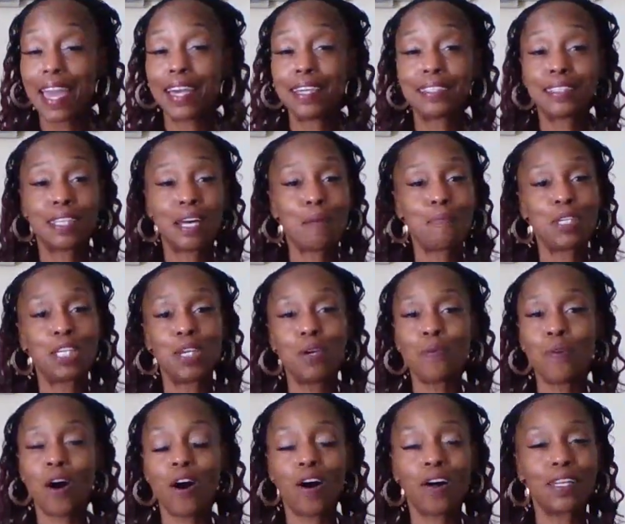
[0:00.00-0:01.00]
And some of
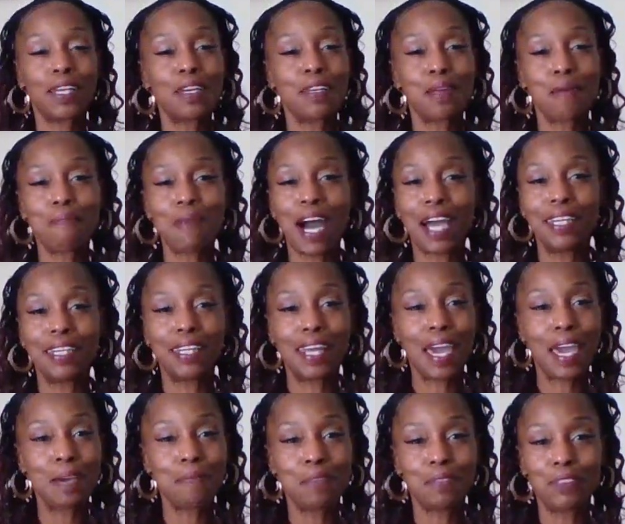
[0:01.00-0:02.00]
you all, in the mighty
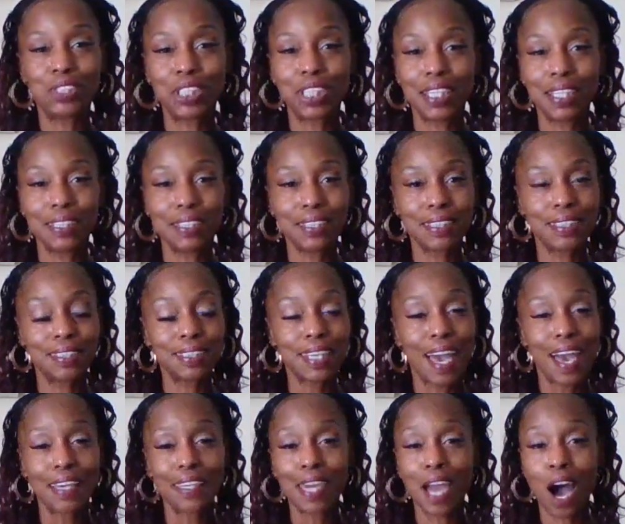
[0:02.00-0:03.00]
name of Jesus,
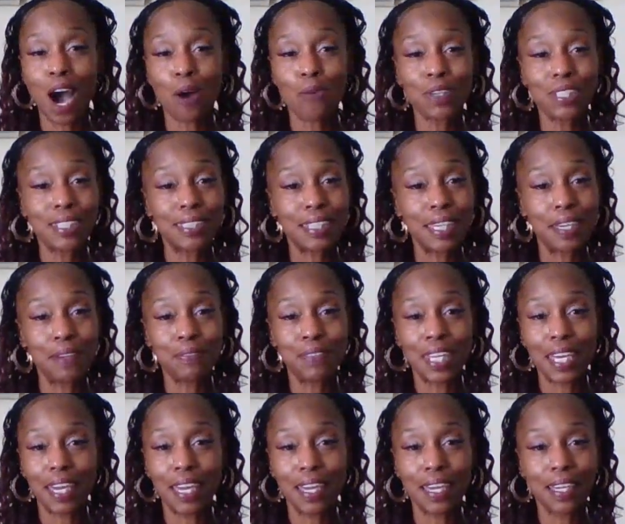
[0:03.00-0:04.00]
y'all receive
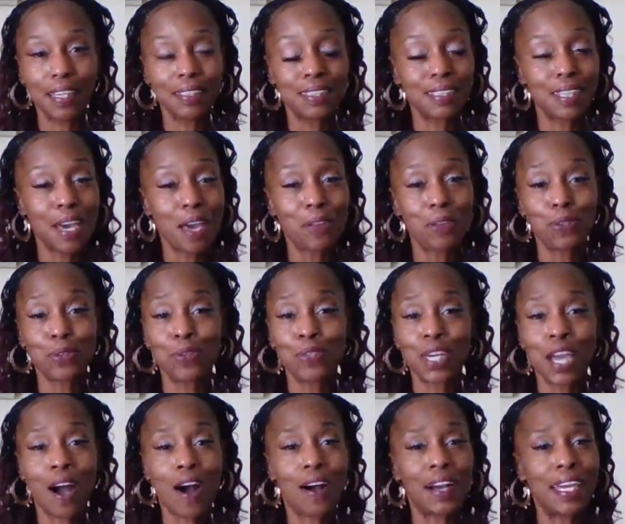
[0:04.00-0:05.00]
things through
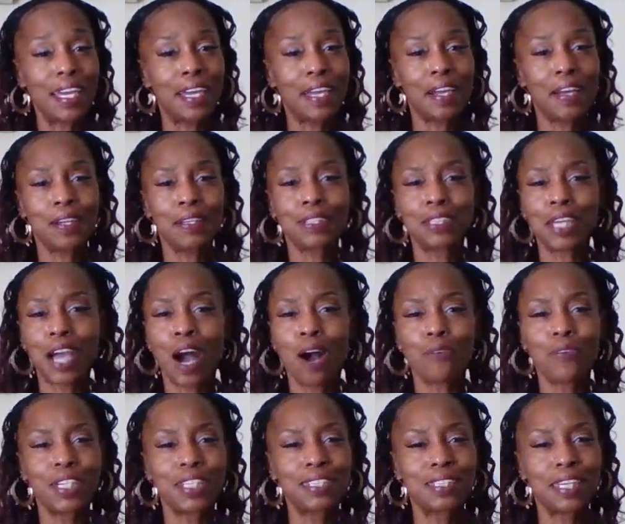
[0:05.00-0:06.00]
y'all ears,
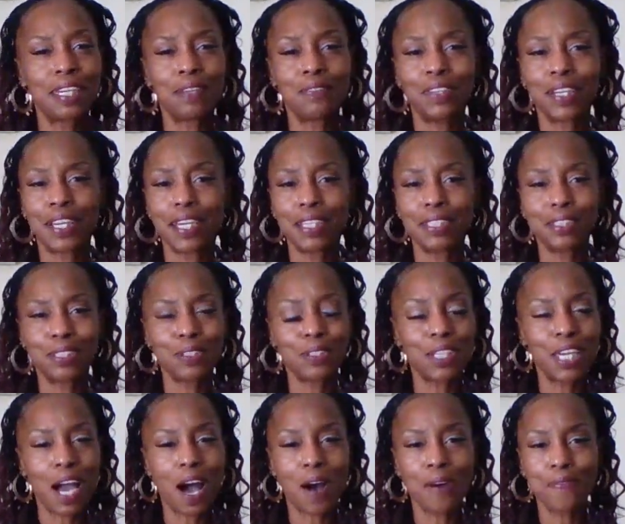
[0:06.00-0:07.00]
y'all receive things
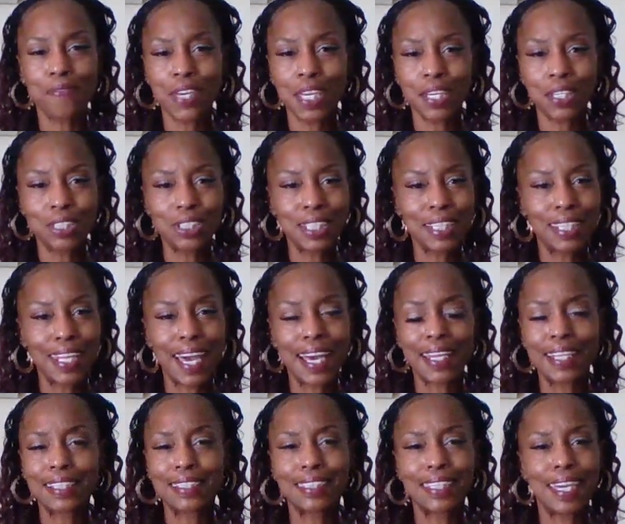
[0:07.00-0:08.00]
through y'all vision.
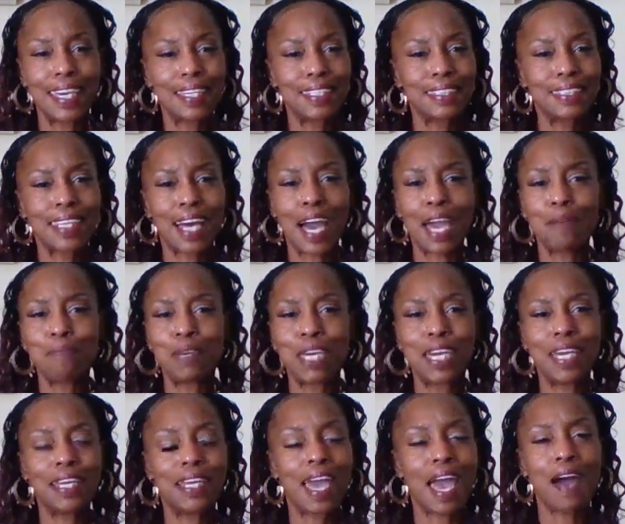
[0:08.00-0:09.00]
That is insight,
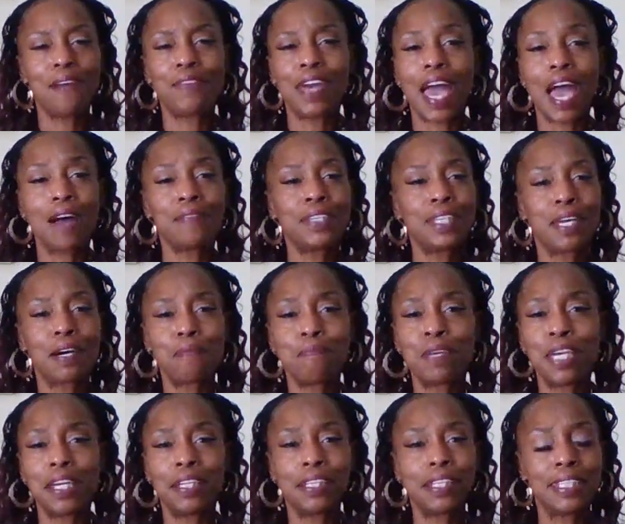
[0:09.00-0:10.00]
being having the
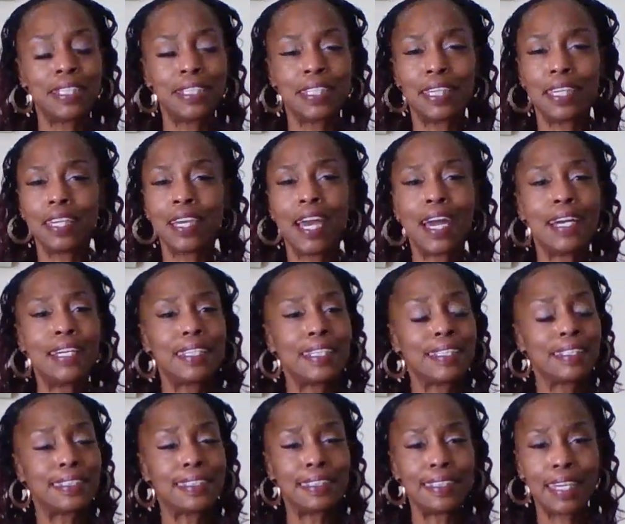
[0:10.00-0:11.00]
ability
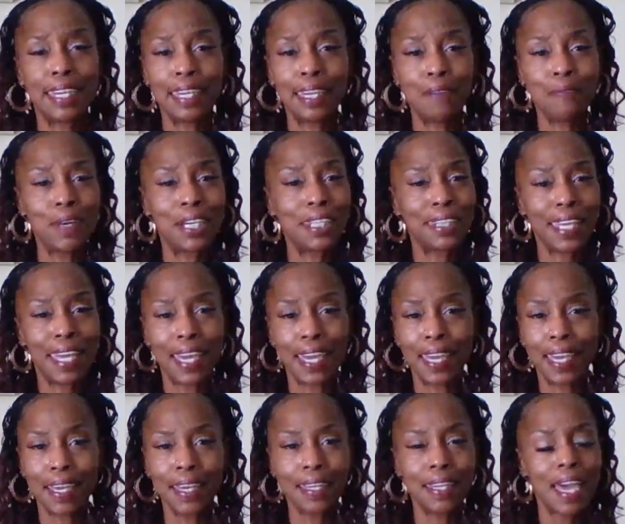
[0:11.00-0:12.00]
to see
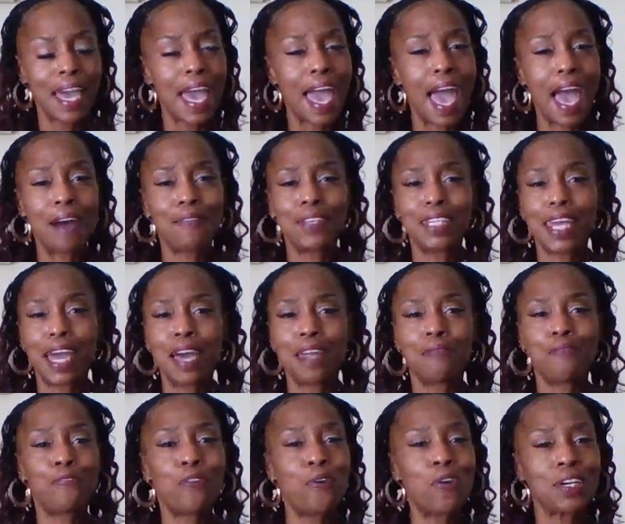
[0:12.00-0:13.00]
within, having
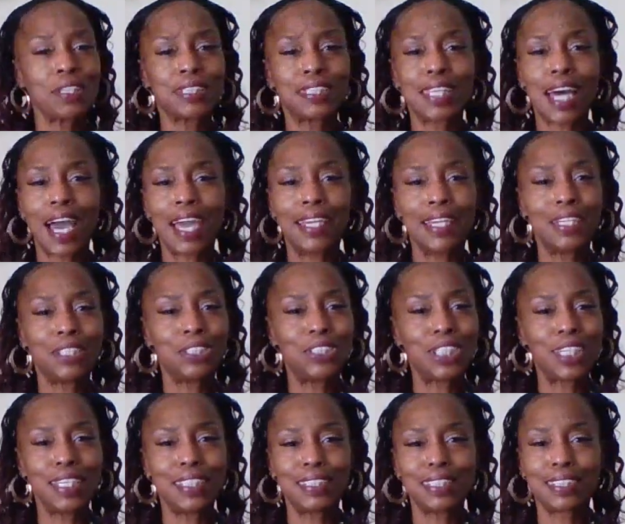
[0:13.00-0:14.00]
that foresight in
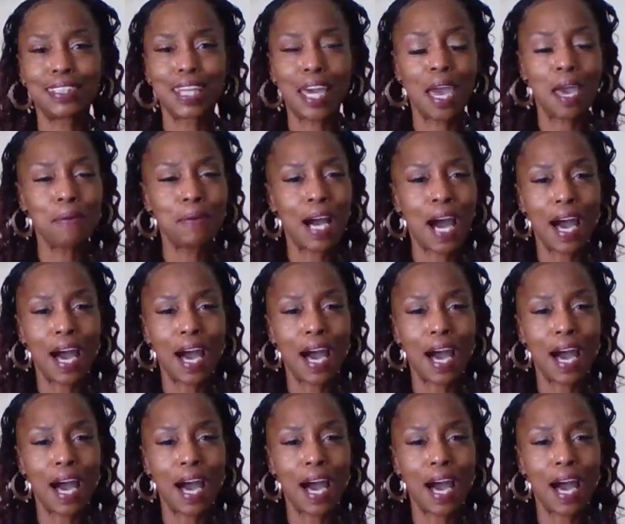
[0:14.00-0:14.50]
Jesus' name.